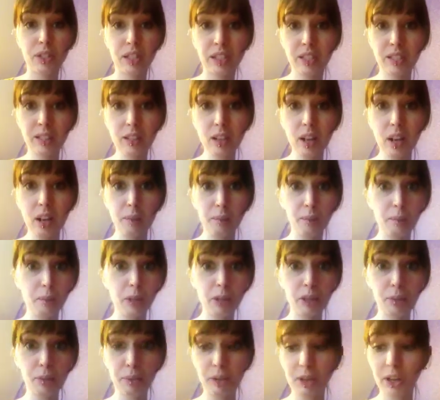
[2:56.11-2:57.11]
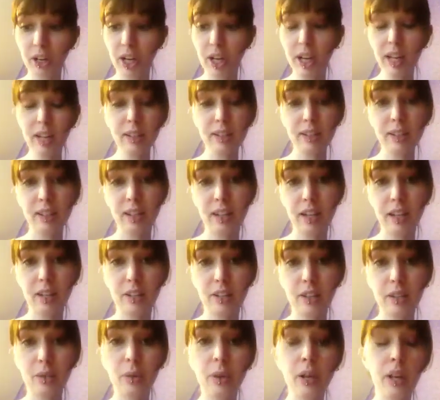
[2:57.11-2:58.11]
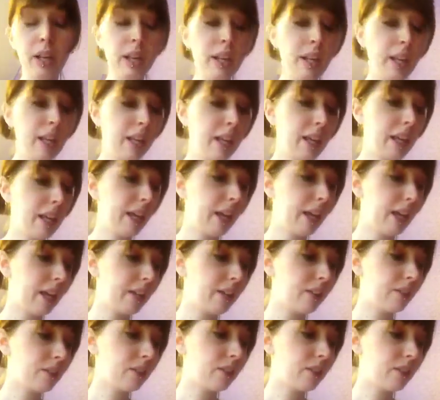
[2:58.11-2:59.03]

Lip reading: and he's got much bigger hands than I do, and